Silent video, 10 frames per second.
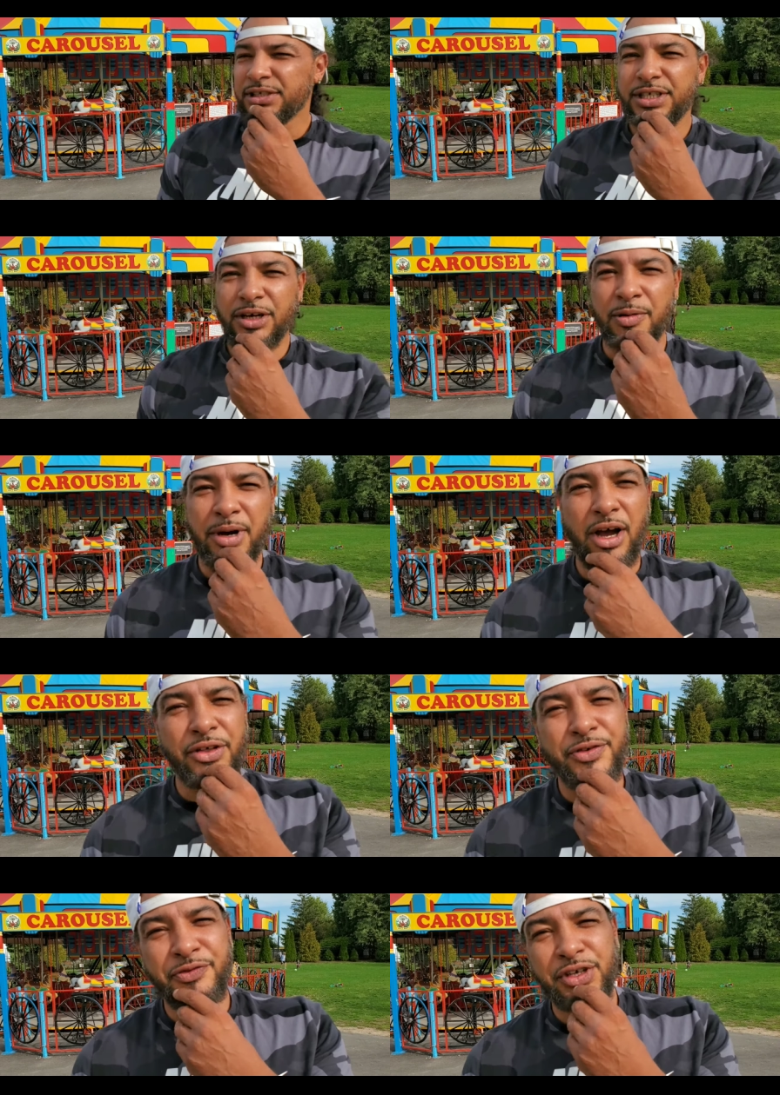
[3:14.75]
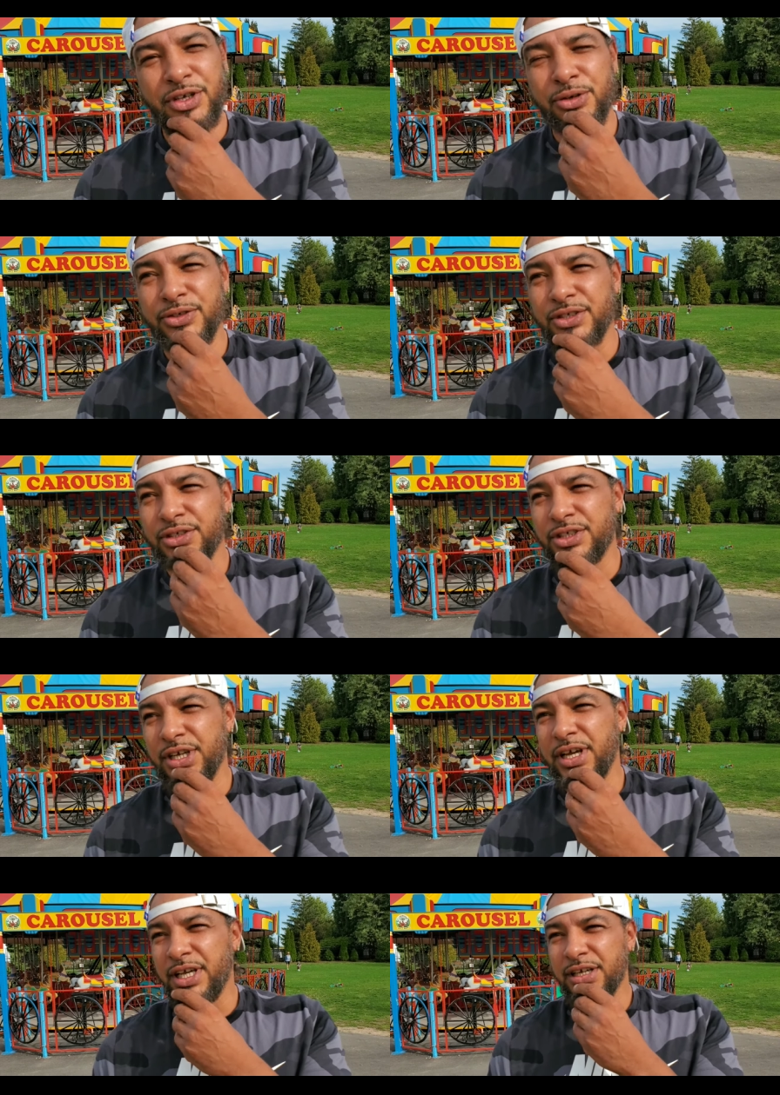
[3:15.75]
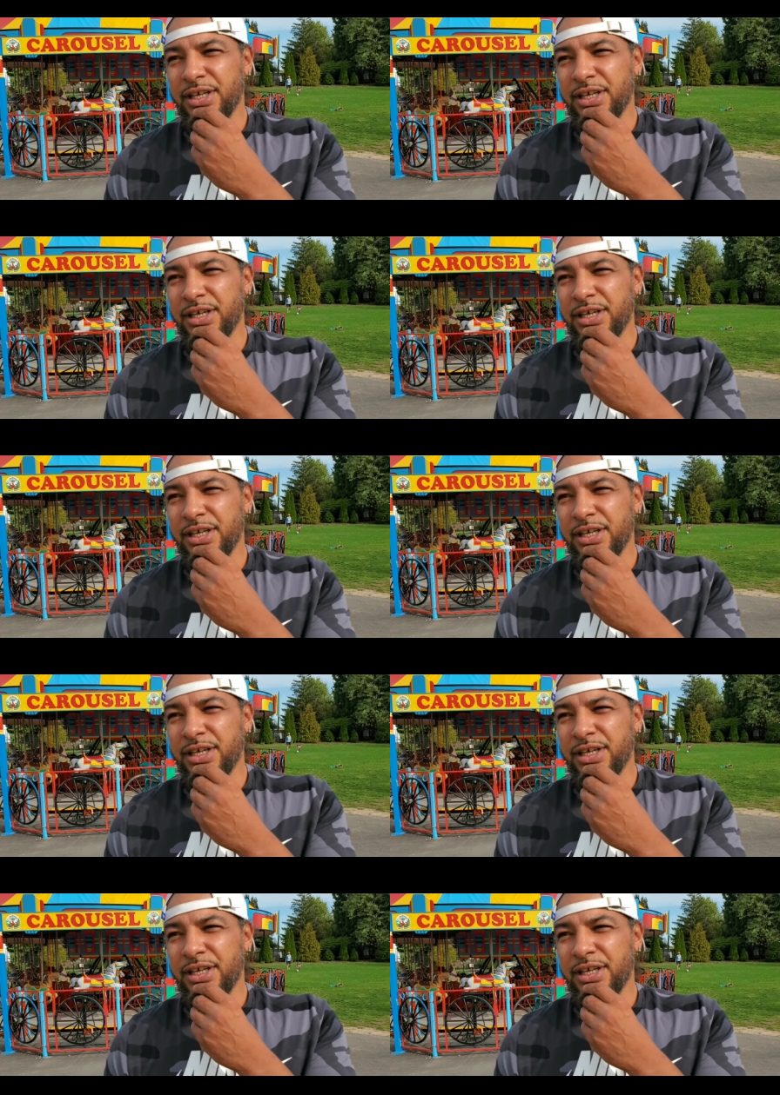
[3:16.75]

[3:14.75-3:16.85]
Check out my other videos and shit.